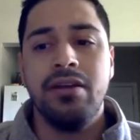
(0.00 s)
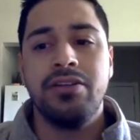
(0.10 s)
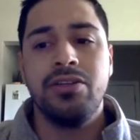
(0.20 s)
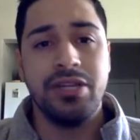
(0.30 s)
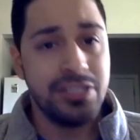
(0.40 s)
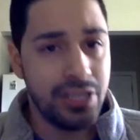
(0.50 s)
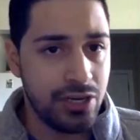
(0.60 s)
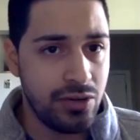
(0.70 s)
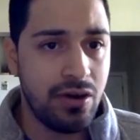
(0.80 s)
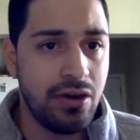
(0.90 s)
to
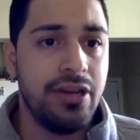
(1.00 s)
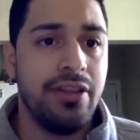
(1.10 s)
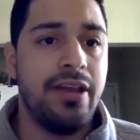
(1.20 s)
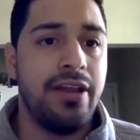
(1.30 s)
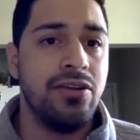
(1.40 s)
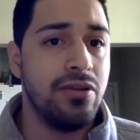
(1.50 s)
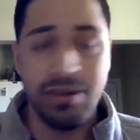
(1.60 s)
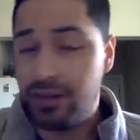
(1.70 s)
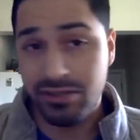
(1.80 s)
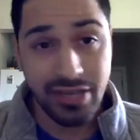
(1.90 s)
continue on. That
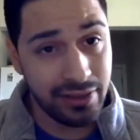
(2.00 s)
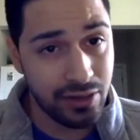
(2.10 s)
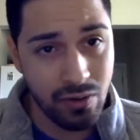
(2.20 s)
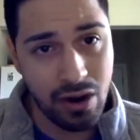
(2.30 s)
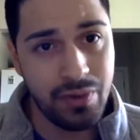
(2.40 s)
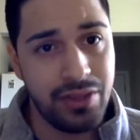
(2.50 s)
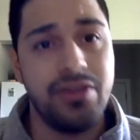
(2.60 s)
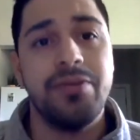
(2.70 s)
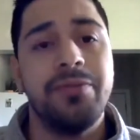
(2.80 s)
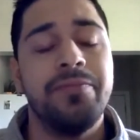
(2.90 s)
there's nothing wrong with
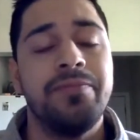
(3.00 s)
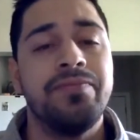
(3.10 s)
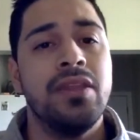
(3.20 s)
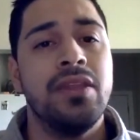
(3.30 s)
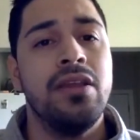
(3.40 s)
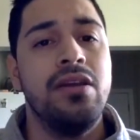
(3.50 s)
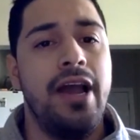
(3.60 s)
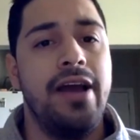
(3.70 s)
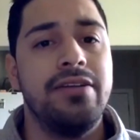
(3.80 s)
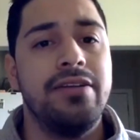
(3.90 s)
you,
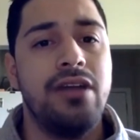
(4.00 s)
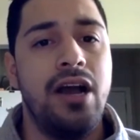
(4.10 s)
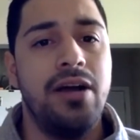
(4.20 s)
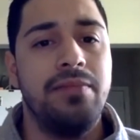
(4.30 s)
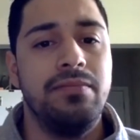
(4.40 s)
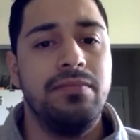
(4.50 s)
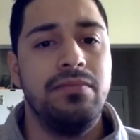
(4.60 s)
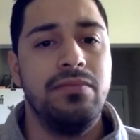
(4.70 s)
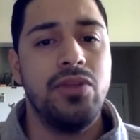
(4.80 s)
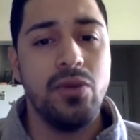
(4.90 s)
and um,
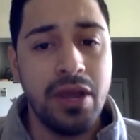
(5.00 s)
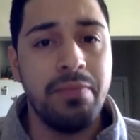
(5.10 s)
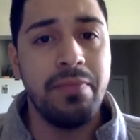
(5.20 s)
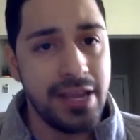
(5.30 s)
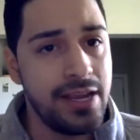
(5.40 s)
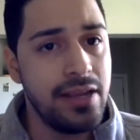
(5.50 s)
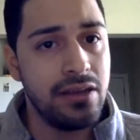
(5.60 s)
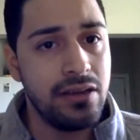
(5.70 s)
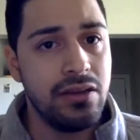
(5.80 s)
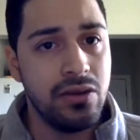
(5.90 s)
you can be
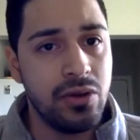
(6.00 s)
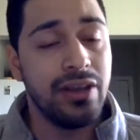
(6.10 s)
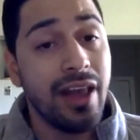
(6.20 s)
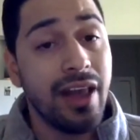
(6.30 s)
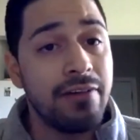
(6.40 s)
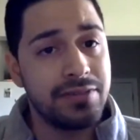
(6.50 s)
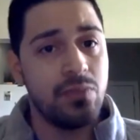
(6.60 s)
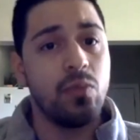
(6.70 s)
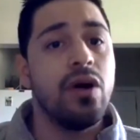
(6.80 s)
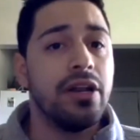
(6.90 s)
you can love
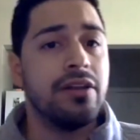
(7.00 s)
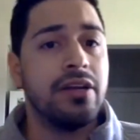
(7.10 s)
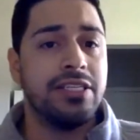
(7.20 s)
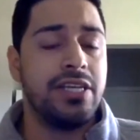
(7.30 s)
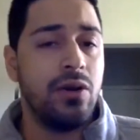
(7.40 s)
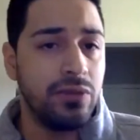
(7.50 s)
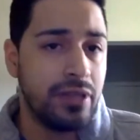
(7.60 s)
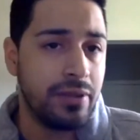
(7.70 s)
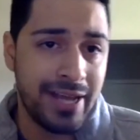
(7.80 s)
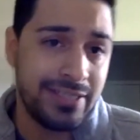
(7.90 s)
someone because the only
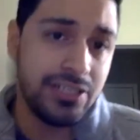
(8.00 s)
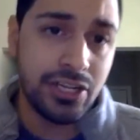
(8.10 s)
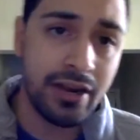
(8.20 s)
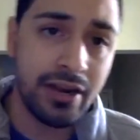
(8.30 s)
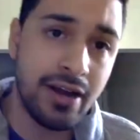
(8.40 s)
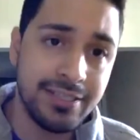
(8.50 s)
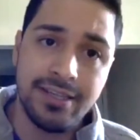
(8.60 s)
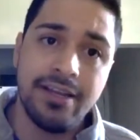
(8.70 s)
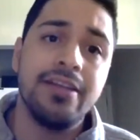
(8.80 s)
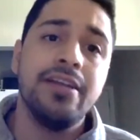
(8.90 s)
message that God is
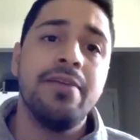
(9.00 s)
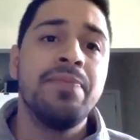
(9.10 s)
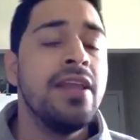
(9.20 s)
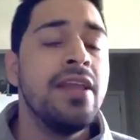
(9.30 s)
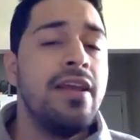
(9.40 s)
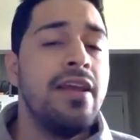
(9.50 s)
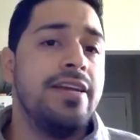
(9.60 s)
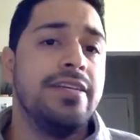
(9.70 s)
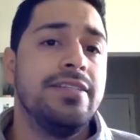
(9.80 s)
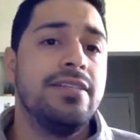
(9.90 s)
sending
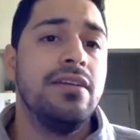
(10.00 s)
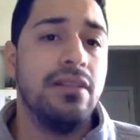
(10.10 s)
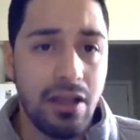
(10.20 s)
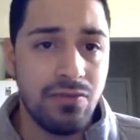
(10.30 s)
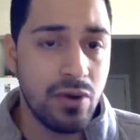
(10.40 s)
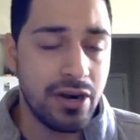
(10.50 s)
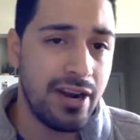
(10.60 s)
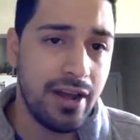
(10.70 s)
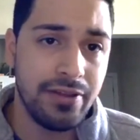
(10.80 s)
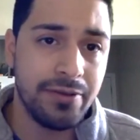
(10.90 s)
is love one
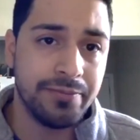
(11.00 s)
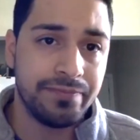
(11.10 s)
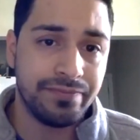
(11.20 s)
another.